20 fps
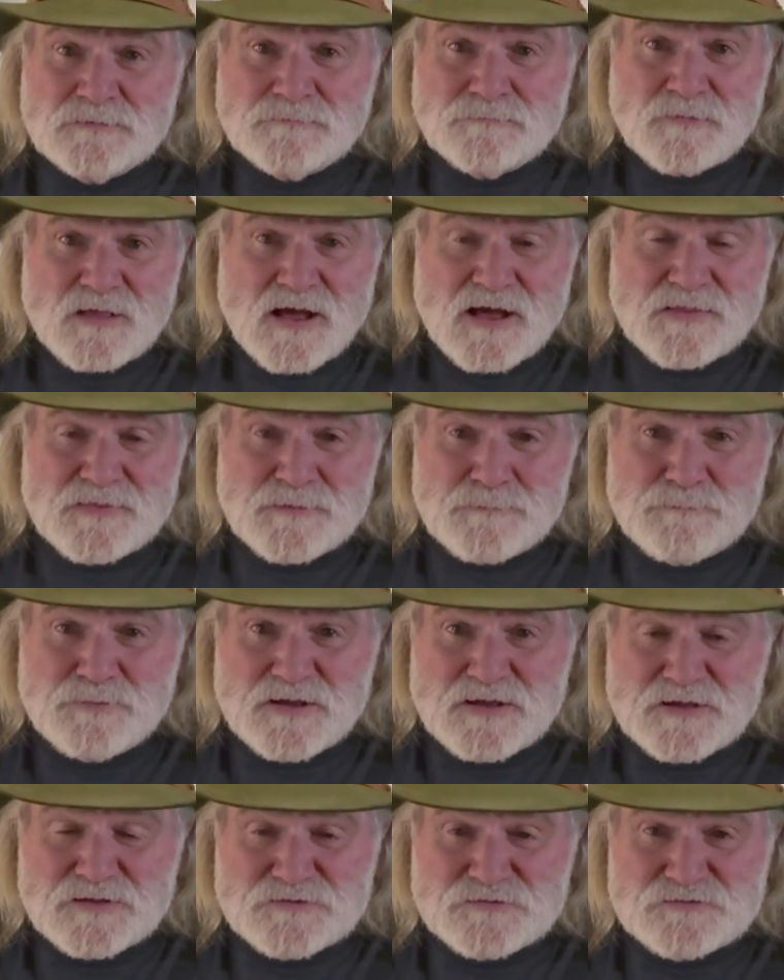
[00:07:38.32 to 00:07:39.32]
On the
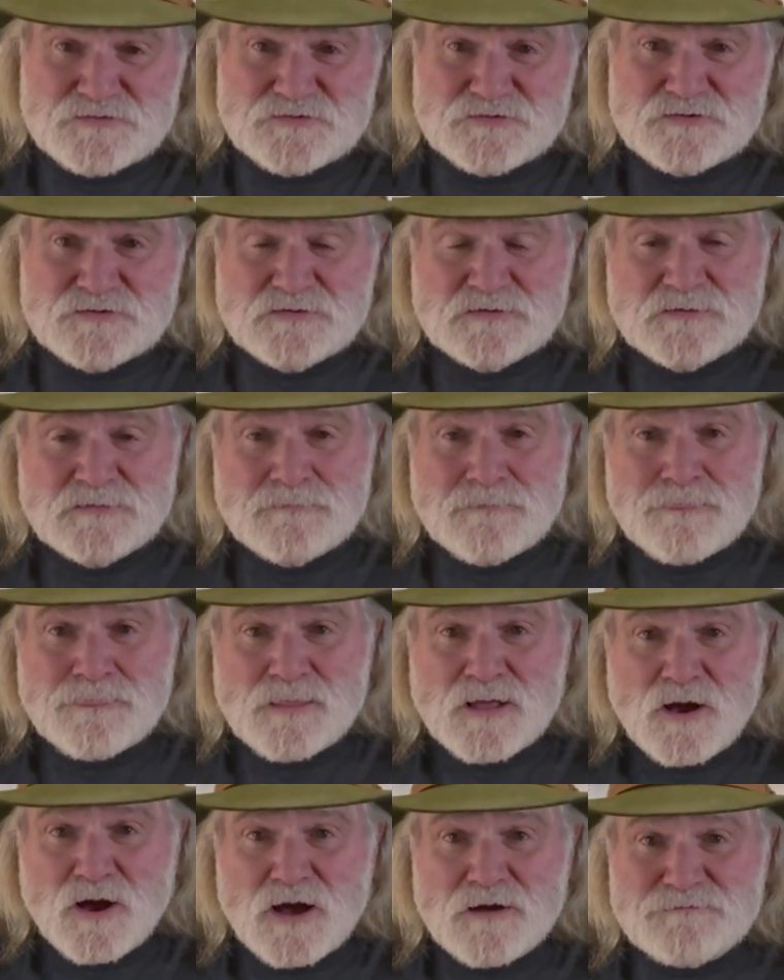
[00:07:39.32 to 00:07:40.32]
bench,
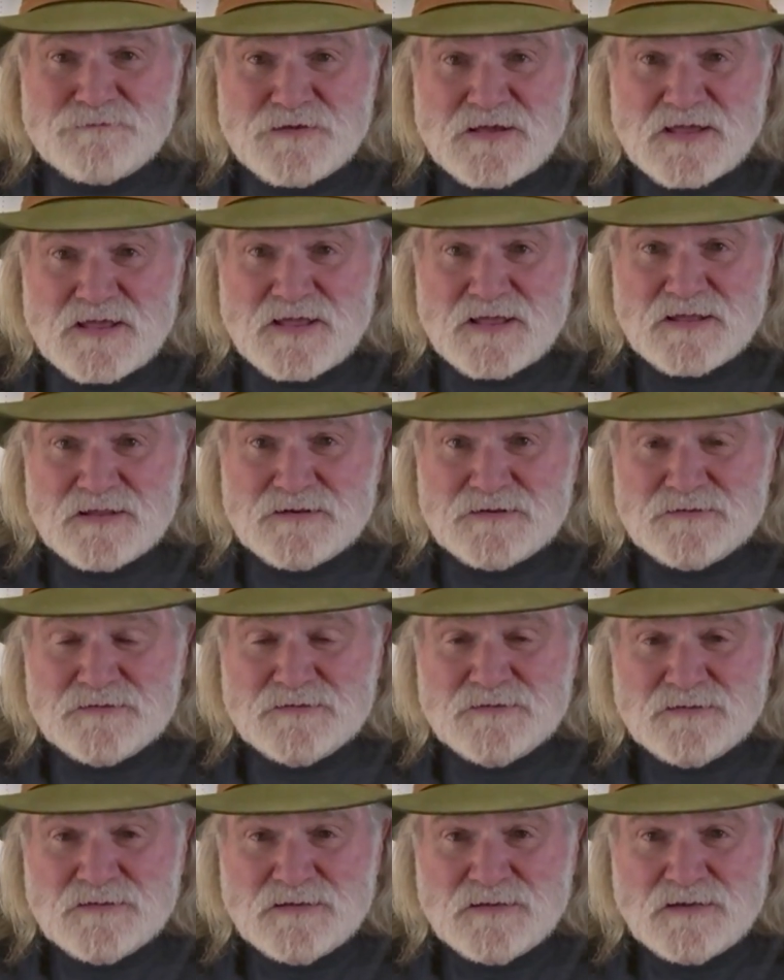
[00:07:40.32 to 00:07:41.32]
offhand,
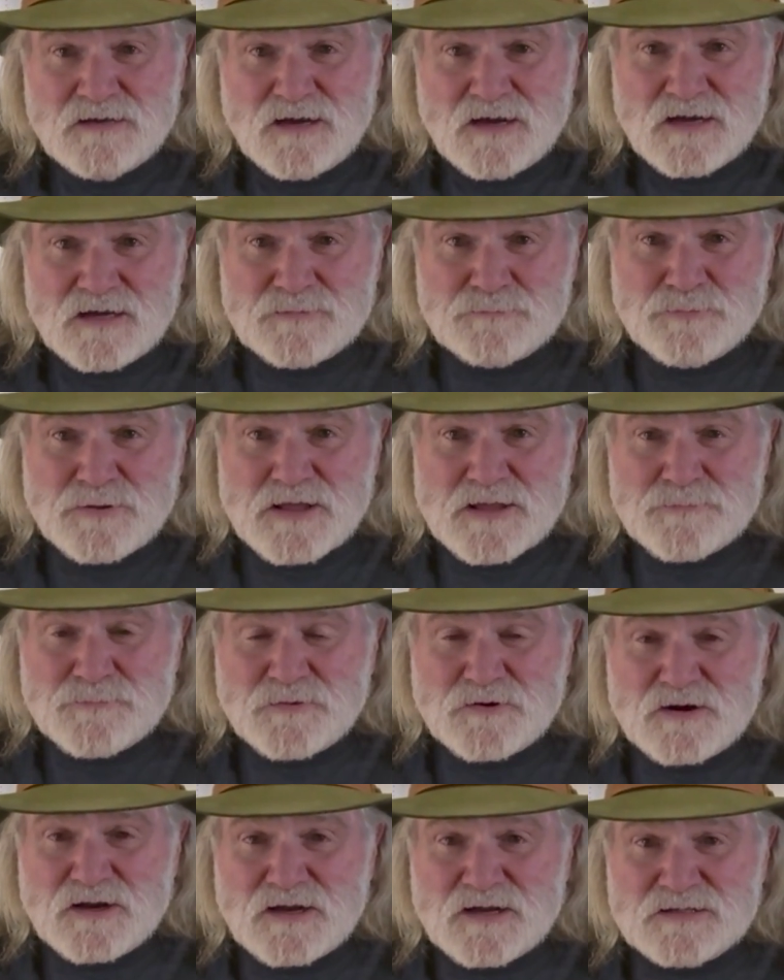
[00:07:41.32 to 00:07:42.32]
on
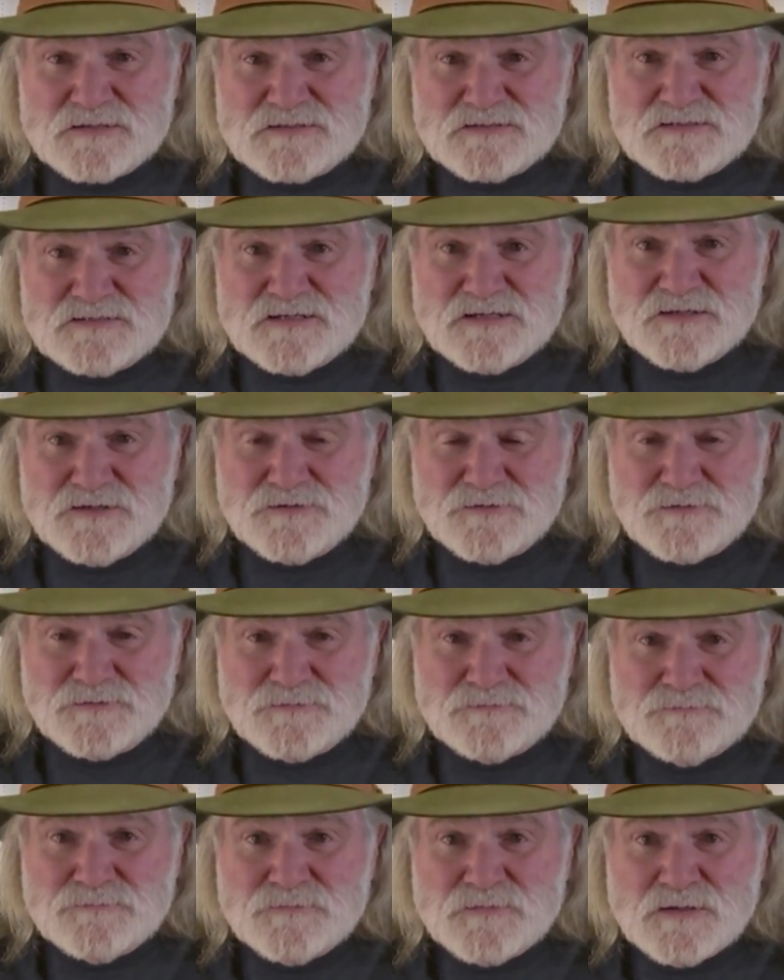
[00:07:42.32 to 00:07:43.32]
paper, on steel,
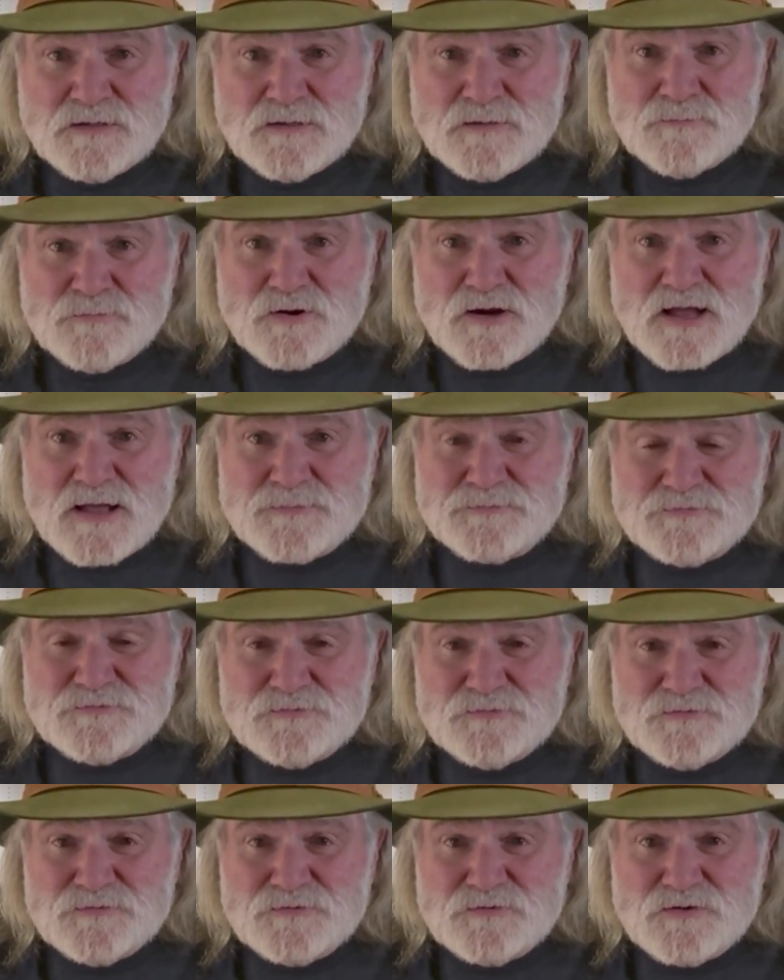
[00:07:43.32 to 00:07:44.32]
perhaps
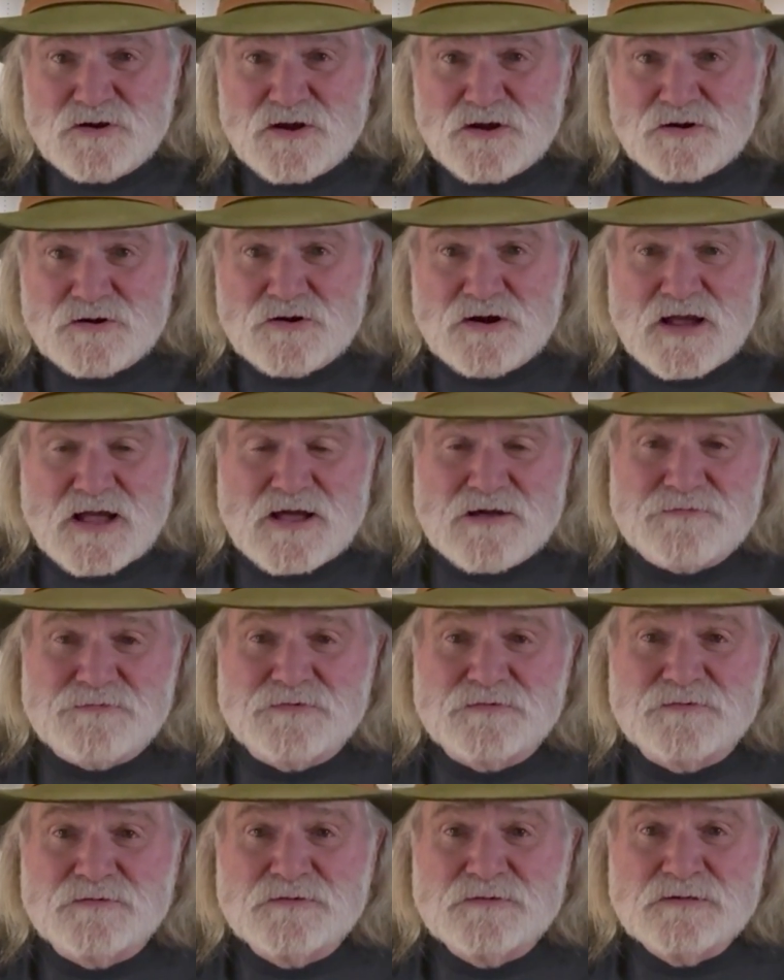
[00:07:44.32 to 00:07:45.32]
through the chronograph.